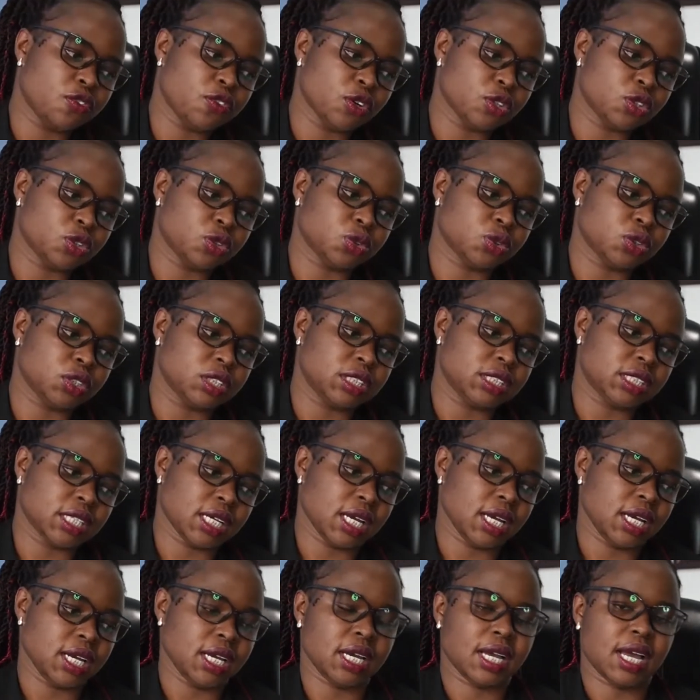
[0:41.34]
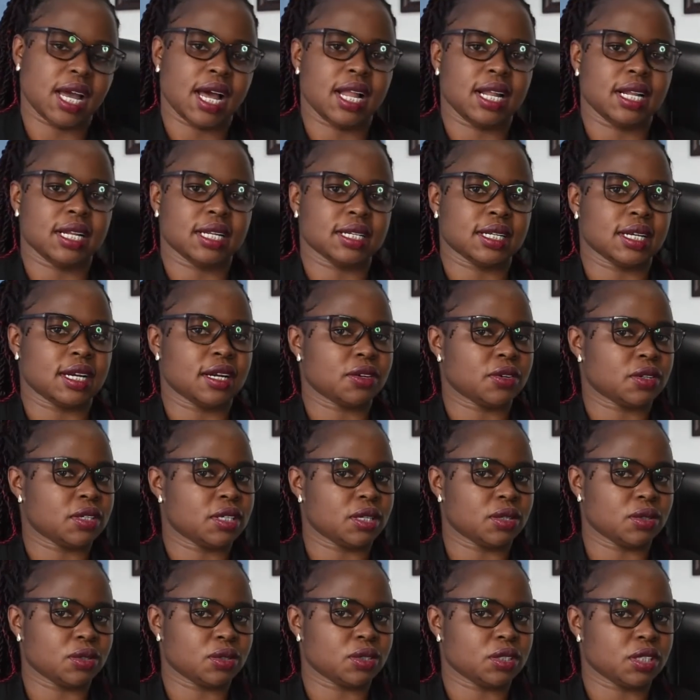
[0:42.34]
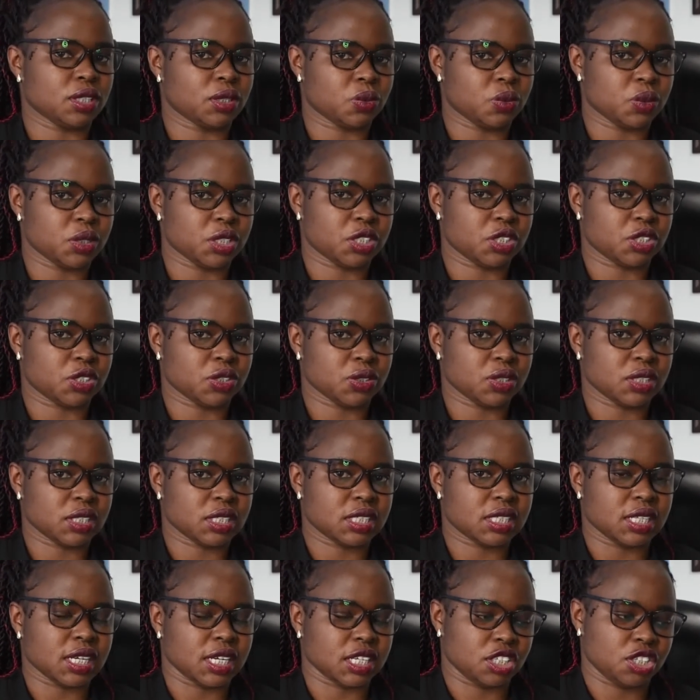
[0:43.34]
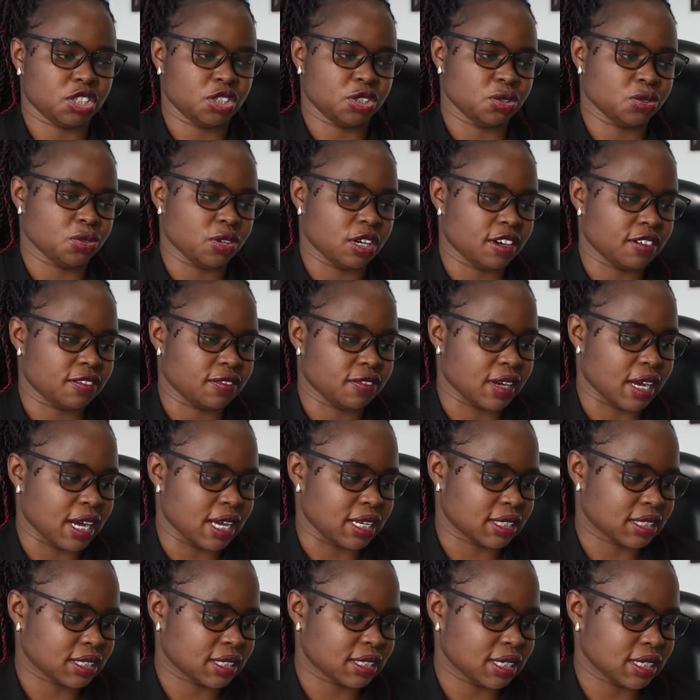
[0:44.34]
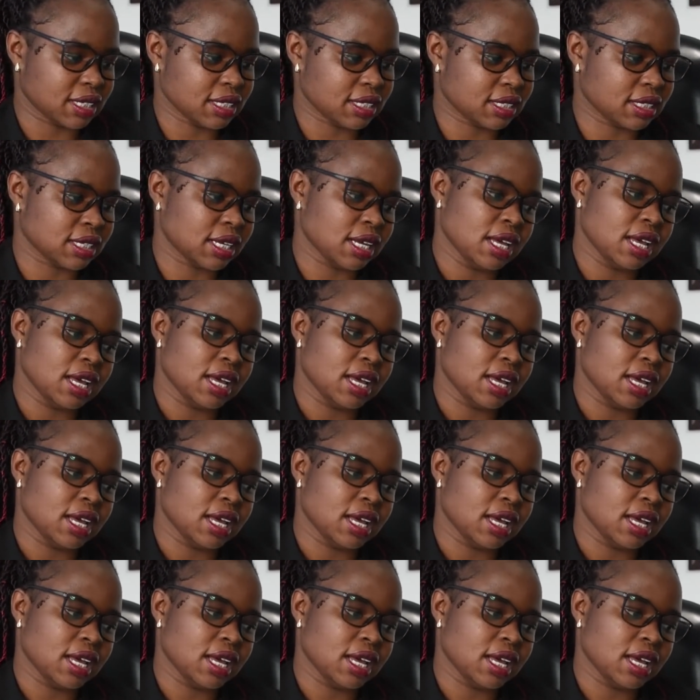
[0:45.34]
for today, I'll narrow down to the questions that you have asked us.